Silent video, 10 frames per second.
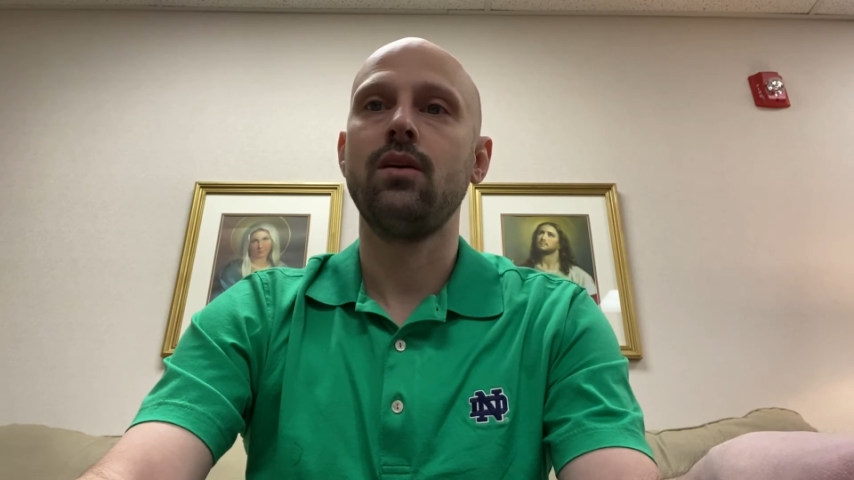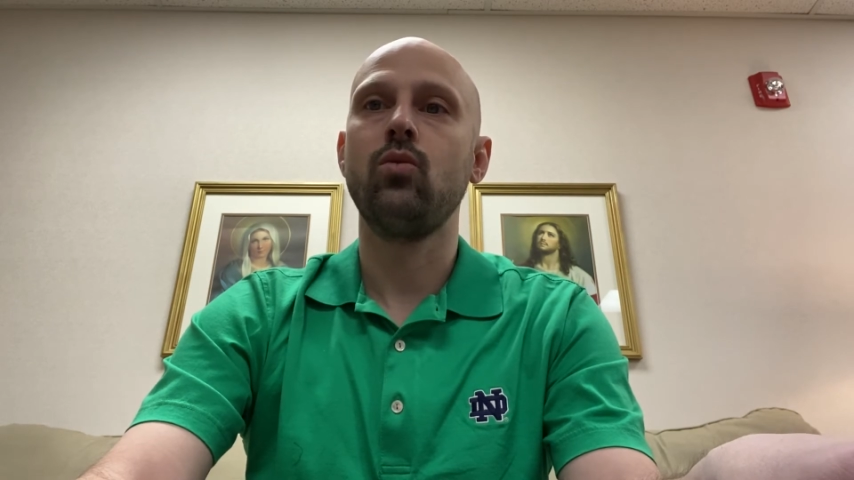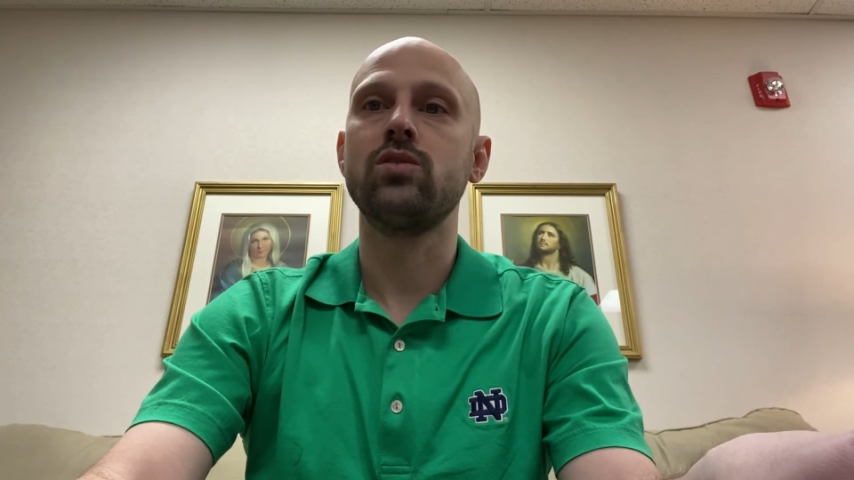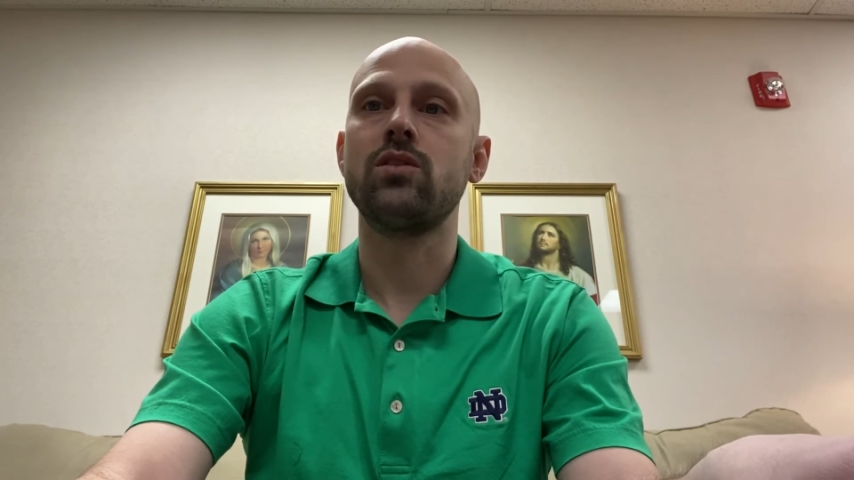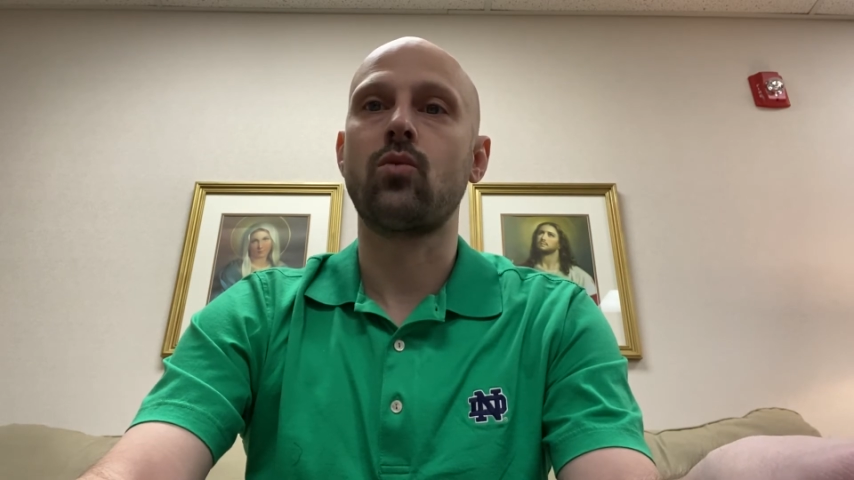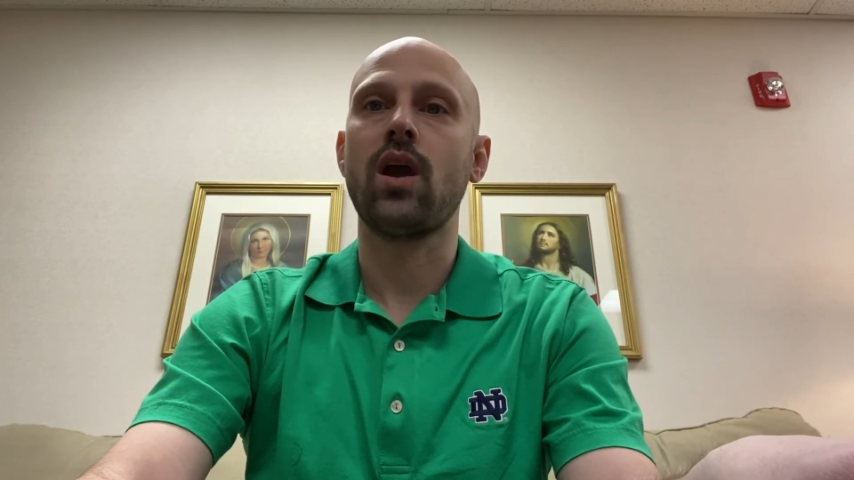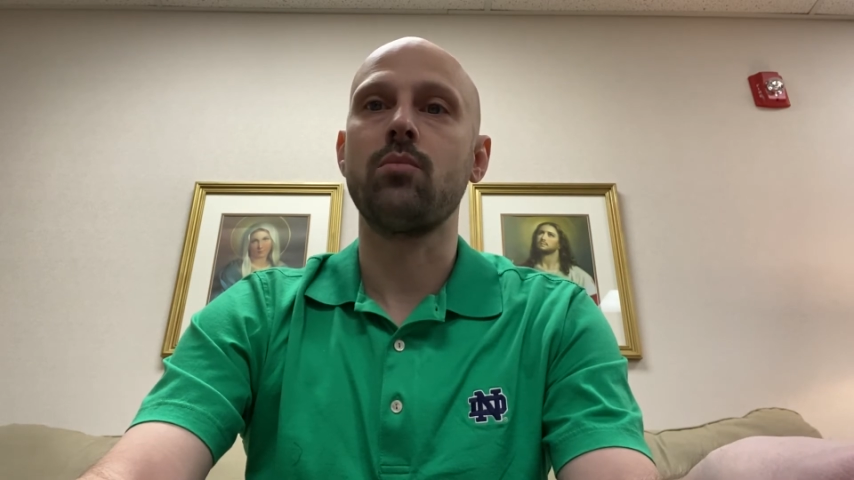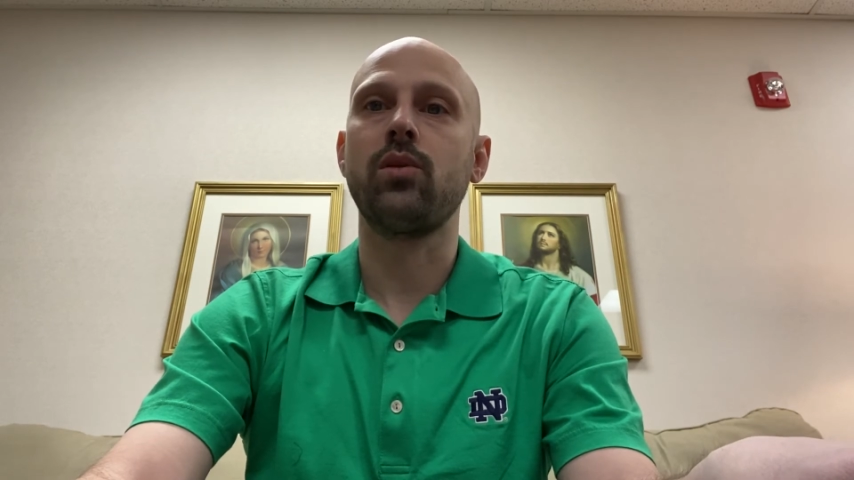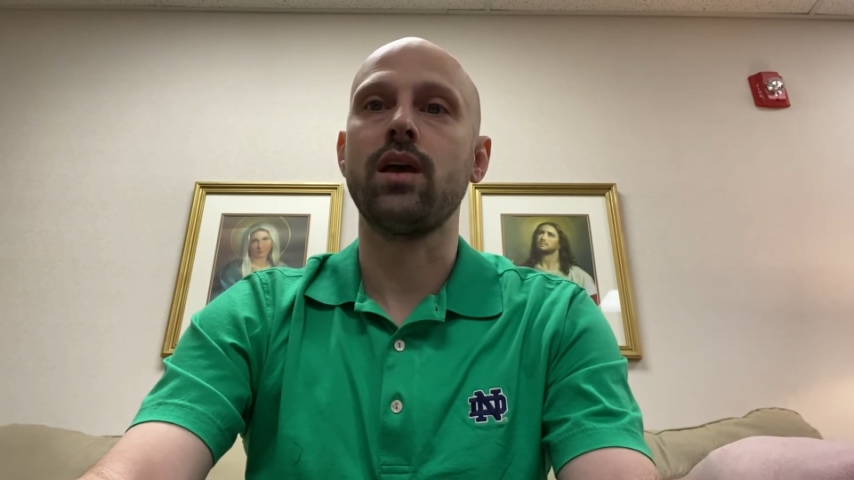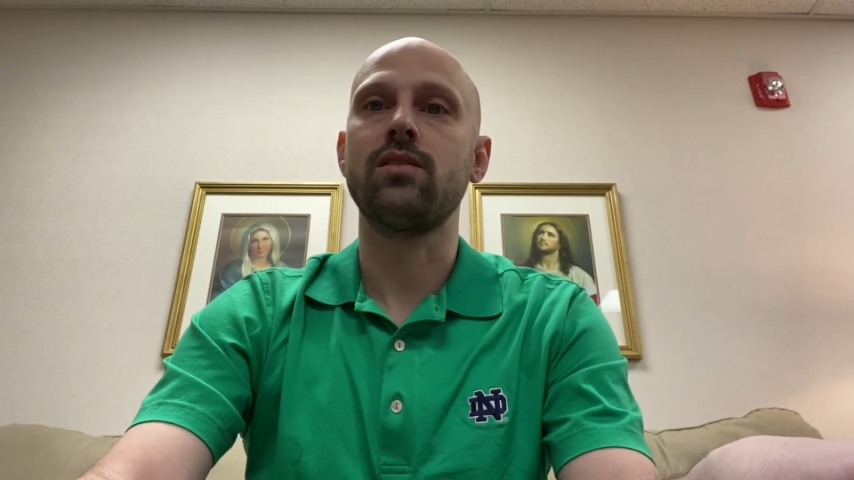was in the right
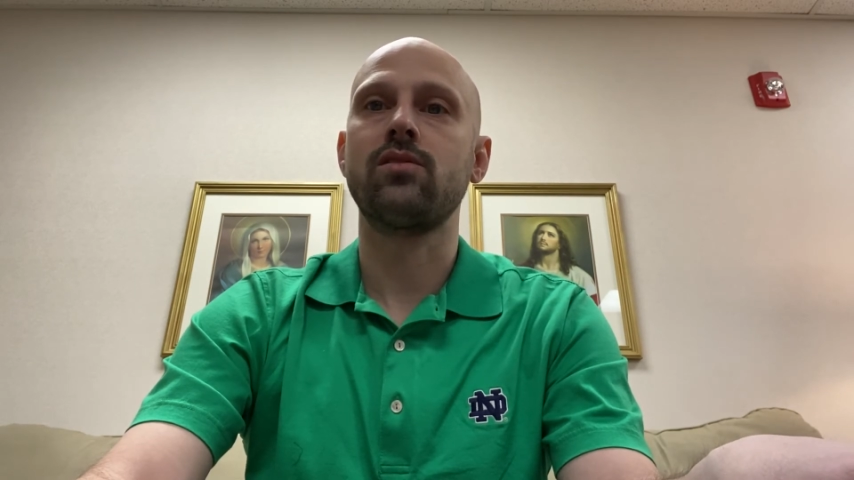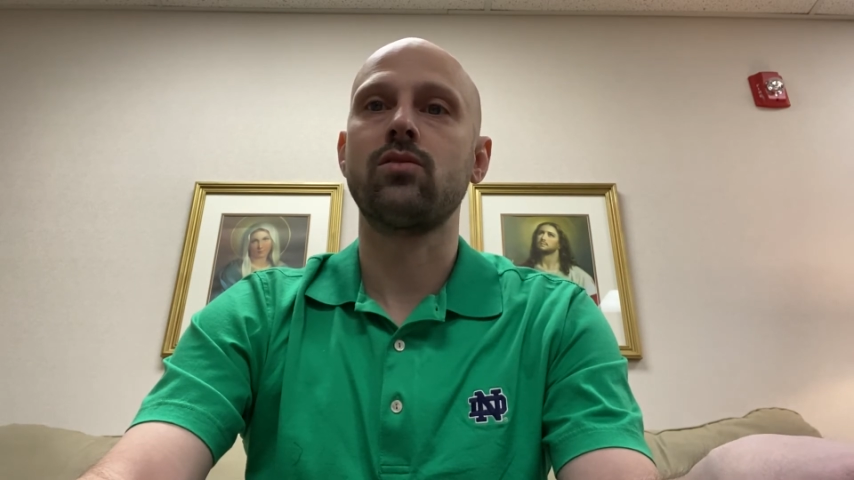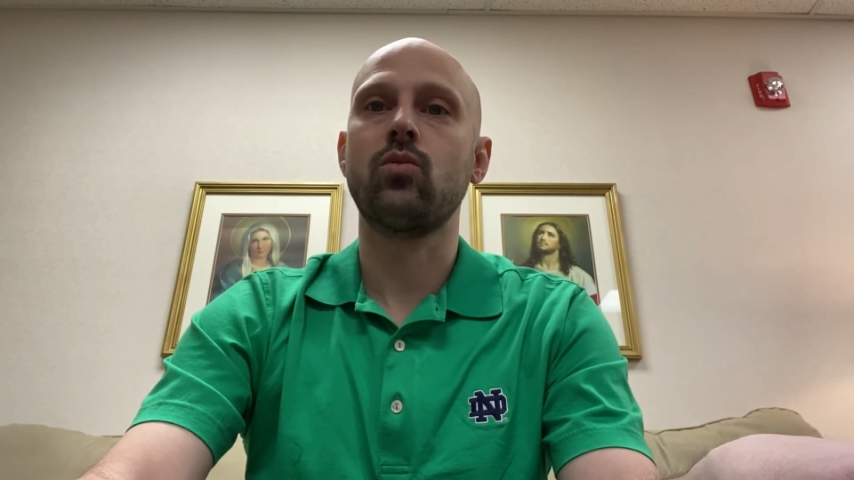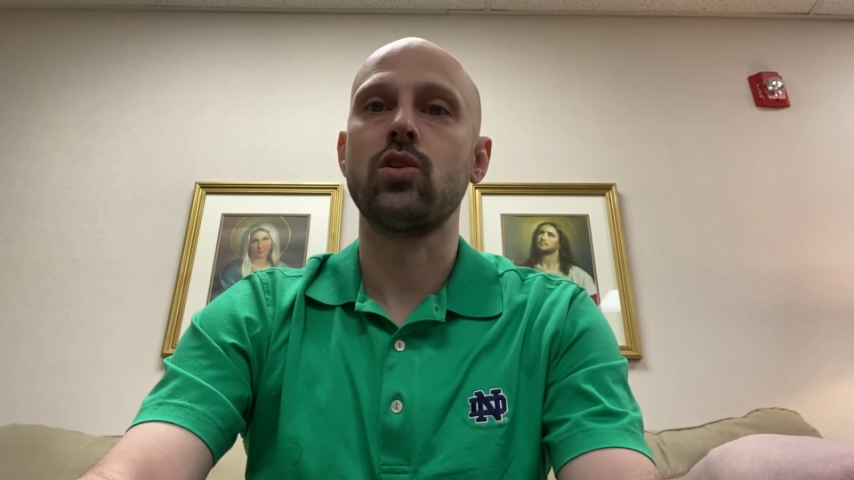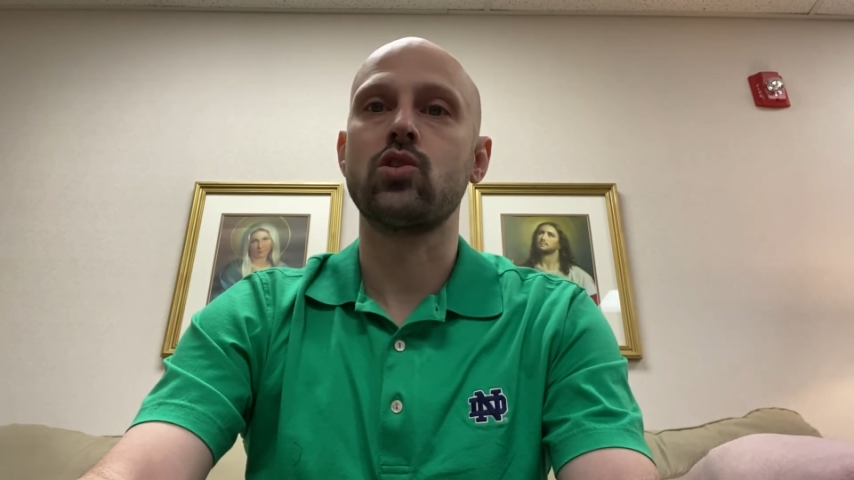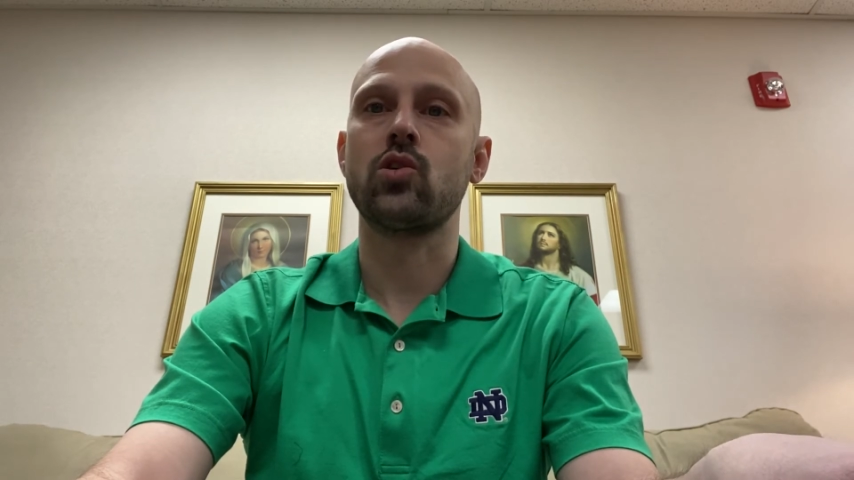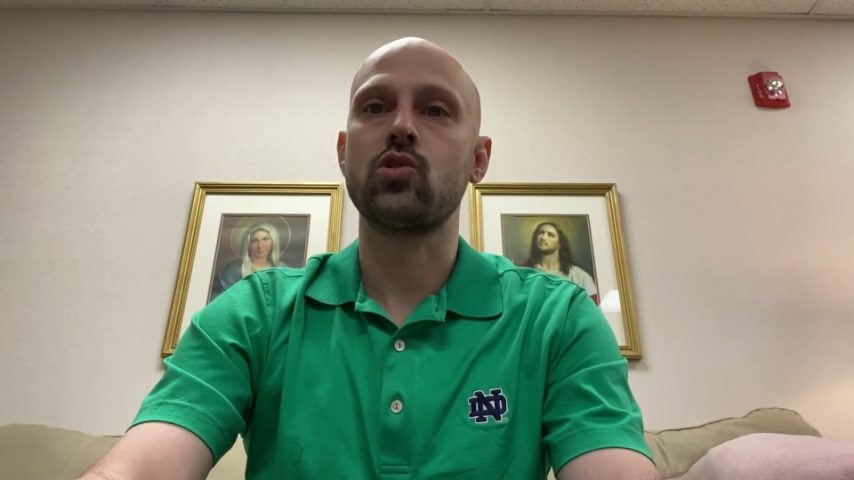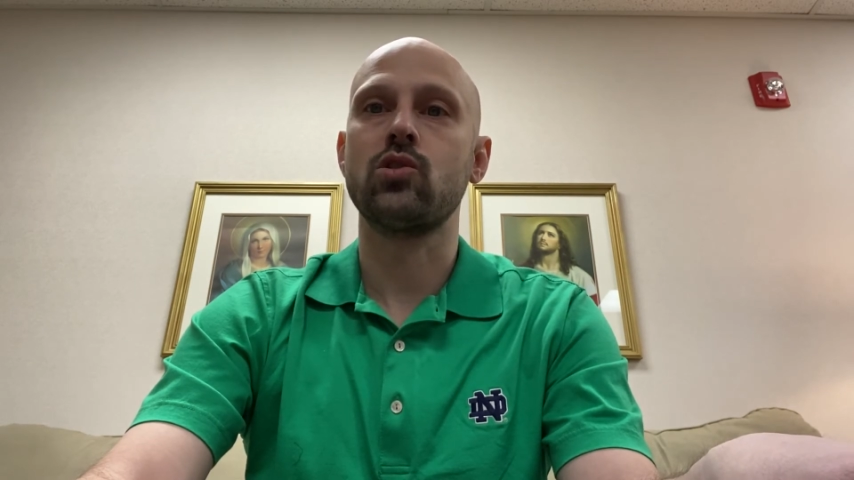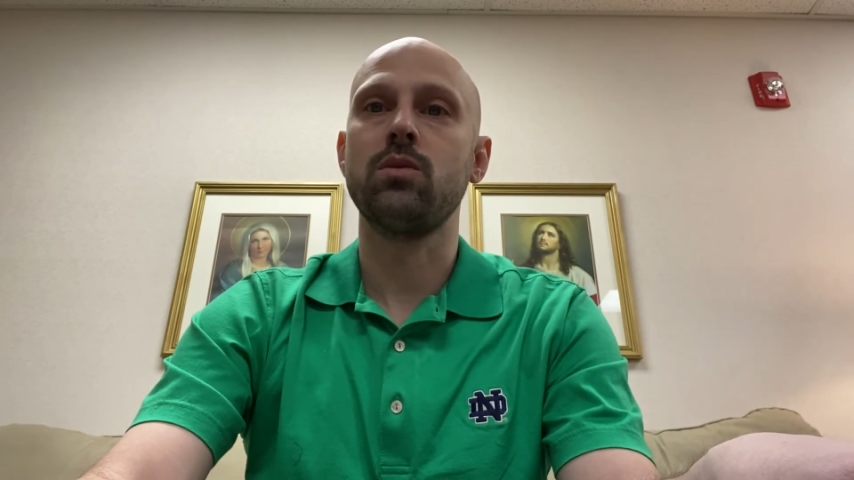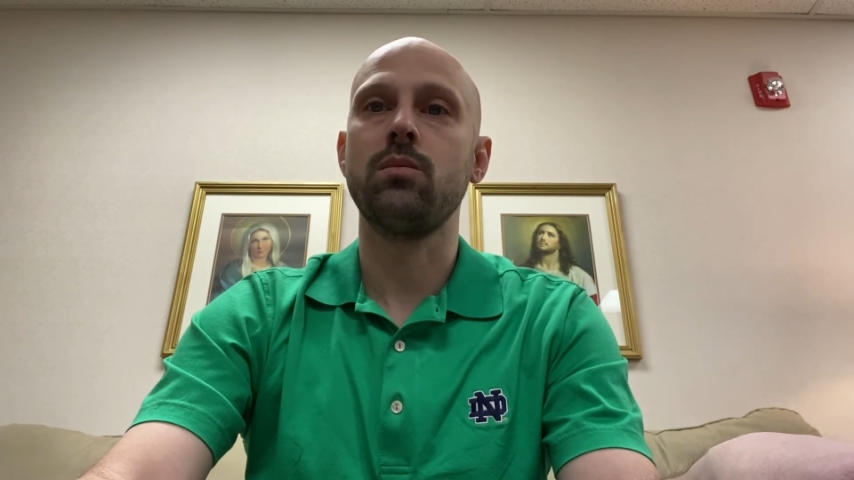place where the church
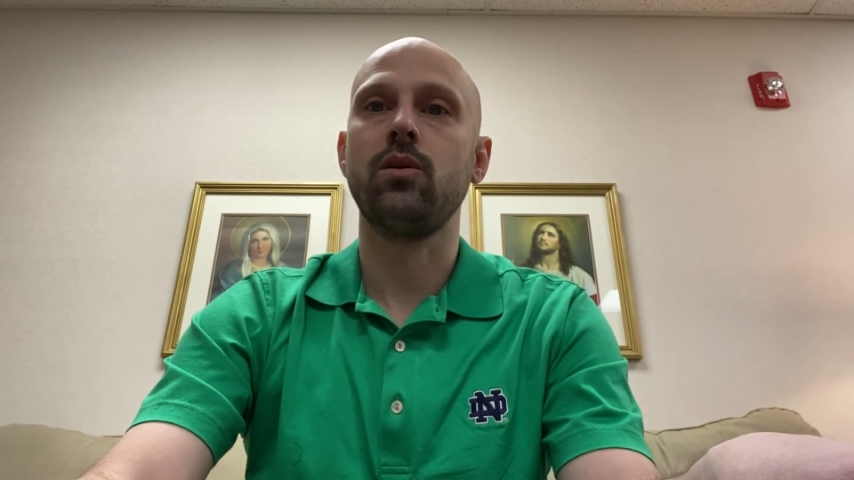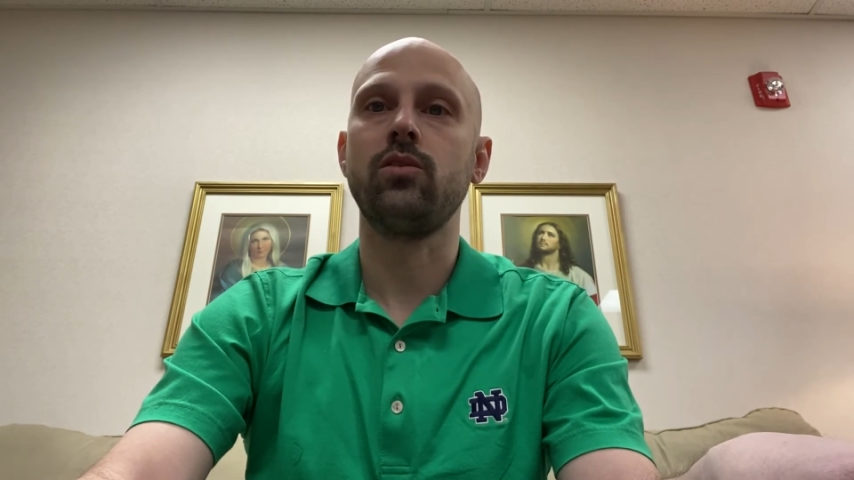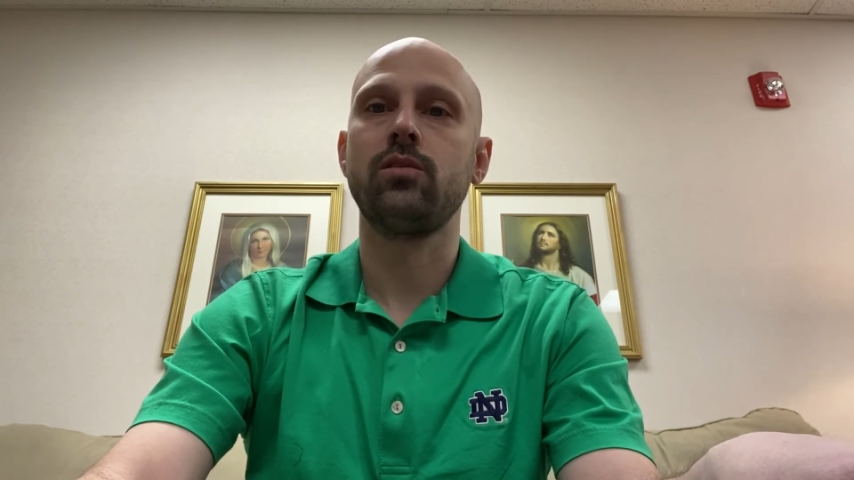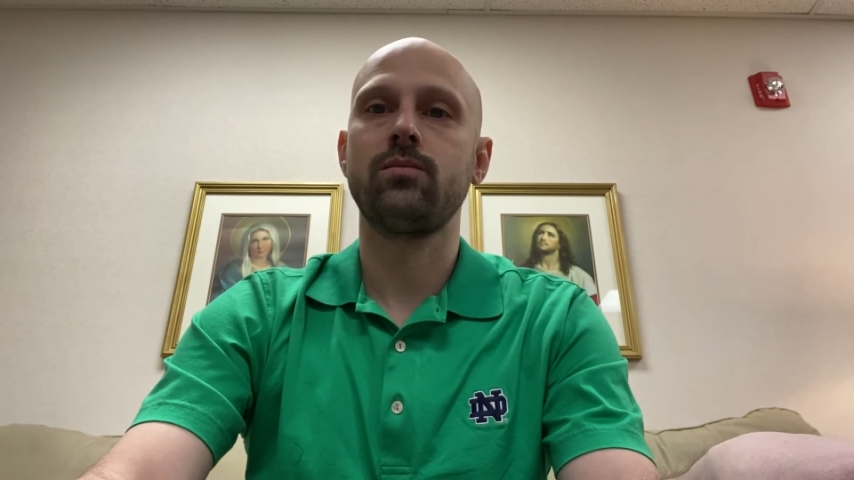should be built.